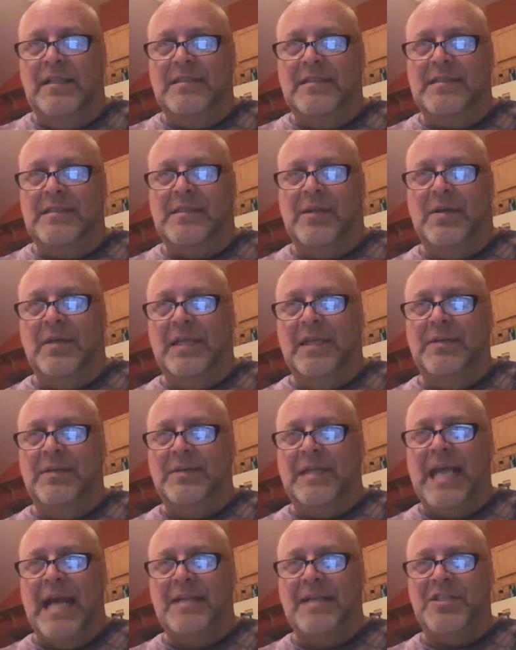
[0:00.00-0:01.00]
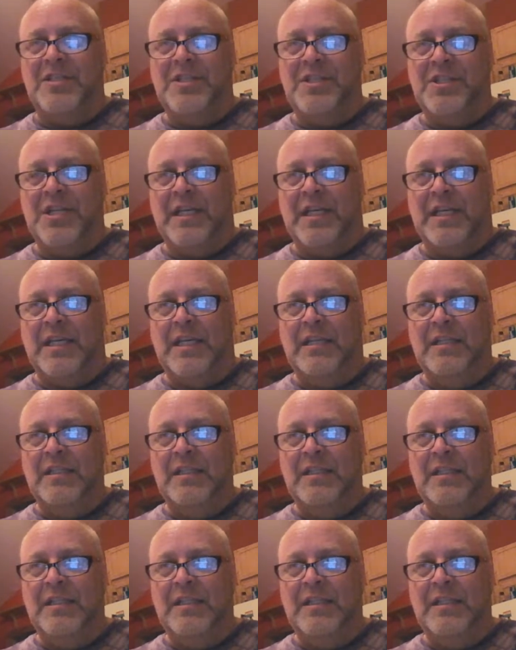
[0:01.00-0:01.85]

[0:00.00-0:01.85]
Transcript: so he would catch the chicken,